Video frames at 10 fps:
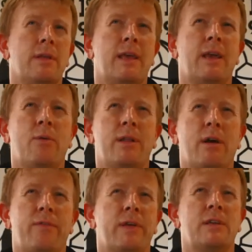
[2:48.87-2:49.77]
He's
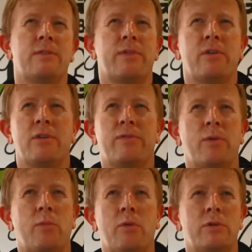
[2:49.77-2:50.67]
a very good
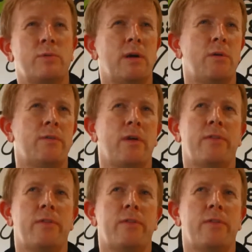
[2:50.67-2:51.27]
footballer as well.